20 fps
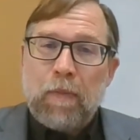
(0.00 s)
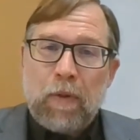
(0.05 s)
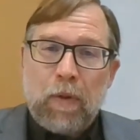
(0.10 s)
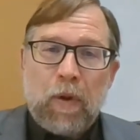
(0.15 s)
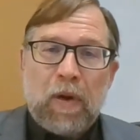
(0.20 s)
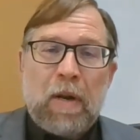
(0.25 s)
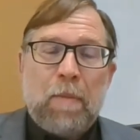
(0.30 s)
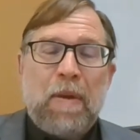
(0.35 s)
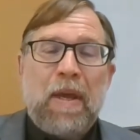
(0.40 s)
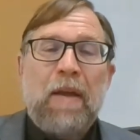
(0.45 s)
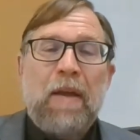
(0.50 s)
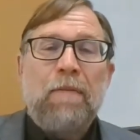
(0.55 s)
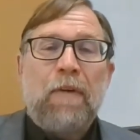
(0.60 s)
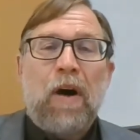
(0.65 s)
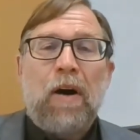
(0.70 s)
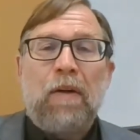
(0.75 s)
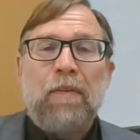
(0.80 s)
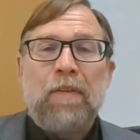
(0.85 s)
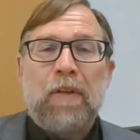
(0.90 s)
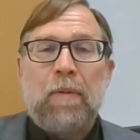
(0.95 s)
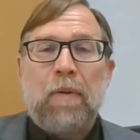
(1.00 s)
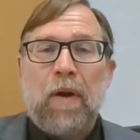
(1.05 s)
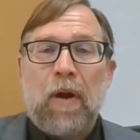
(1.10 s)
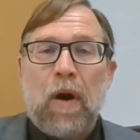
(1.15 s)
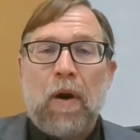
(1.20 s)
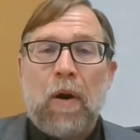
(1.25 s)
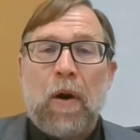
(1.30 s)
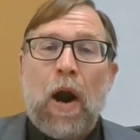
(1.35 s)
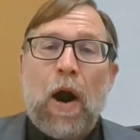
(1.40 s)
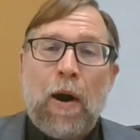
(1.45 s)
going to be involved in
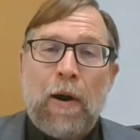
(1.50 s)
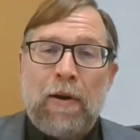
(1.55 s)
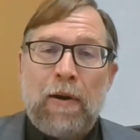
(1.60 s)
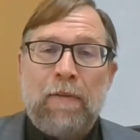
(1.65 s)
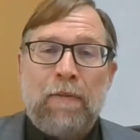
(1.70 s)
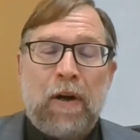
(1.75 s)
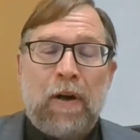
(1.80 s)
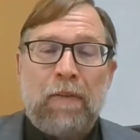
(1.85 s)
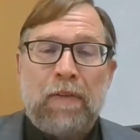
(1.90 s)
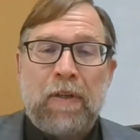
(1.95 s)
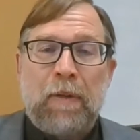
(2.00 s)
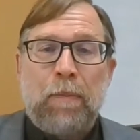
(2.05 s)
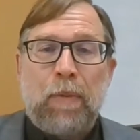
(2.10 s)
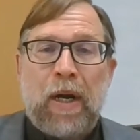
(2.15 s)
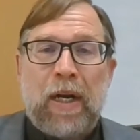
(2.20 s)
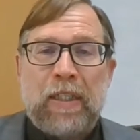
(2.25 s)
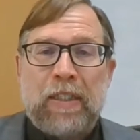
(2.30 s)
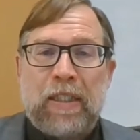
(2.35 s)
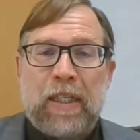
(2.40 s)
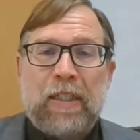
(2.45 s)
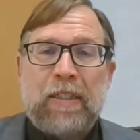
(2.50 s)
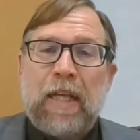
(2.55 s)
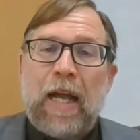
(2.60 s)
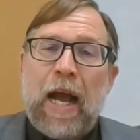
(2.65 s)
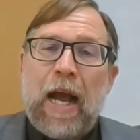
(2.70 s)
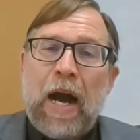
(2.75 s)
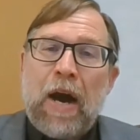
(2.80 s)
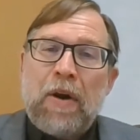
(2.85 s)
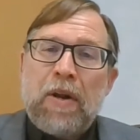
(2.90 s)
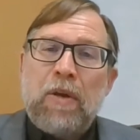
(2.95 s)
or are involved in projects.
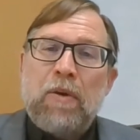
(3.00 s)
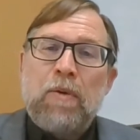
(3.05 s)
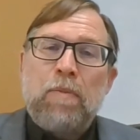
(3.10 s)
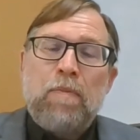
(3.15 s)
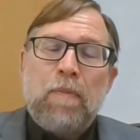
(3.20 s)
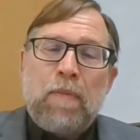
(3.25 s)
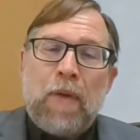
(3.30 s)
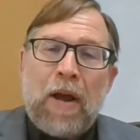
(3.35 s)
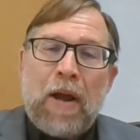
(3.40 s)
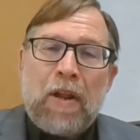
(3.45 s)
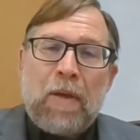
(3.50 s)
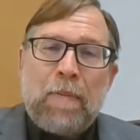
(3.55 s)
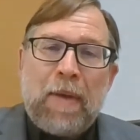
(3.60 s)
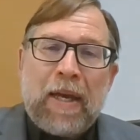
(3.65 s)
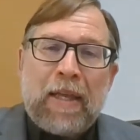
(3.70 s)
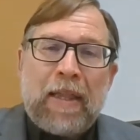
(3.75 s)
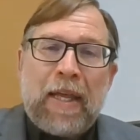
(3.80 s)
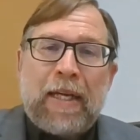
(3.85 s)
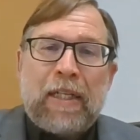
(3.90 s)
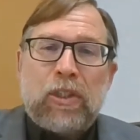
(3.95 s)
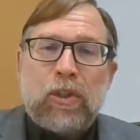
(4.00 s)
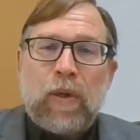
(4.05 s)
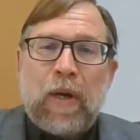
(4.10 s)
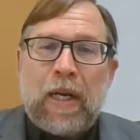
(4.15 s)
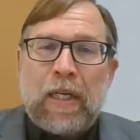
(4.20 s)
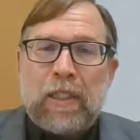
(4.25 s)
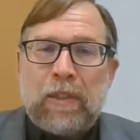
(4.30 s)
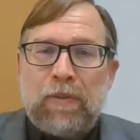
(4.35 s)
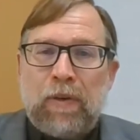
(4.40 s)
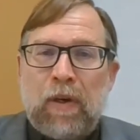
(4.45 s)
How do you make that
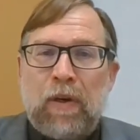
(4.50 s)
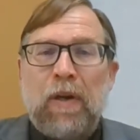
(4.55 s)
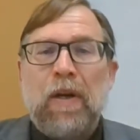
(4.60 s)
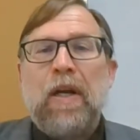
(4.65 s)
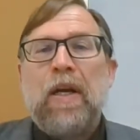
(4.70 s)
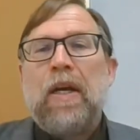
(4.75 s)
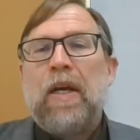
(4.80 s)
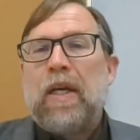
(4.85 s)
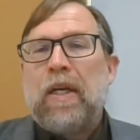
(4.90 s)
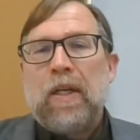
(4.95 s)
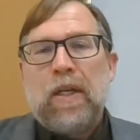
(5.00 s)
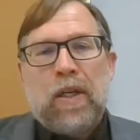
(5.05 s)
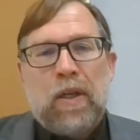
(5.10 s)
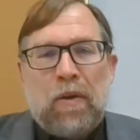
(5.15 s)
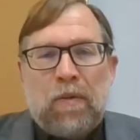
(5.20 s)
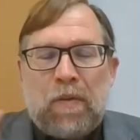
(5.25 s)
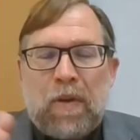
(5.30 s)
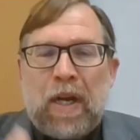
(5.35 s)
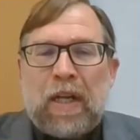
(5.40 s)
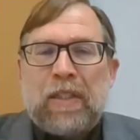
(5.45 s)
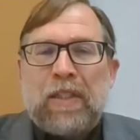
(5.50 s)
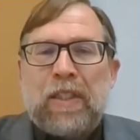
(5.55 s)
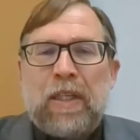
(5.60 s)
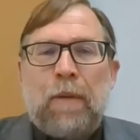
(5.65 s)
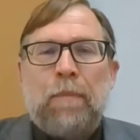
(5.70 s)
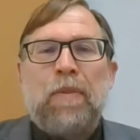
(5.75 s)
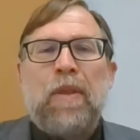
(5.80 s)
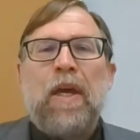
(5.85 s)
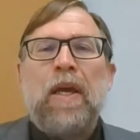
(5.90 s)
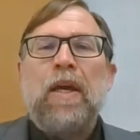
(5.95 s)
transfer? You've done
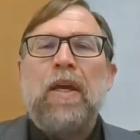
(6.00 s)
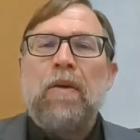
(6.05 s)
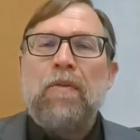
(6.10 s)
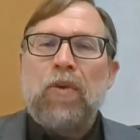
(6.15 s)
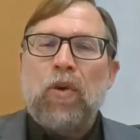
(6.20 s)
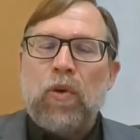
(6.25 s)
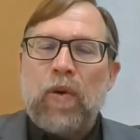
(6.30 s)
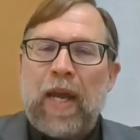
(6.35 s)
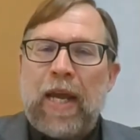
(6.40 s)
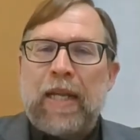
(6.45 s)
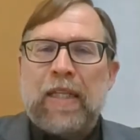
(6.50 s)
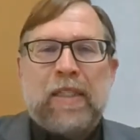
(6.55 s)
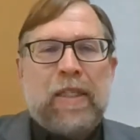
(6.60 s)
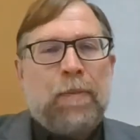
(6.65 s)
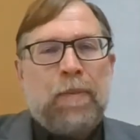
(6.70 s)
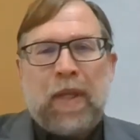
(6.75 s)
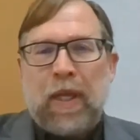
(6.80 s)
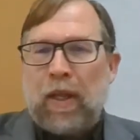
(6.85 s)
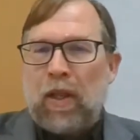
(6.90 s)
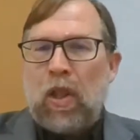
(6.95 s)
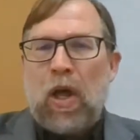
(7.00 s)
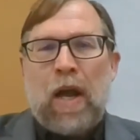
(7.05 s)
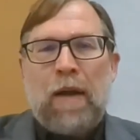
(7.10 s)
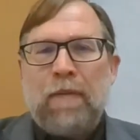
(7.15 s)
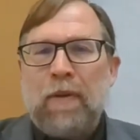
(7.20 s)
something, you've created something. A lot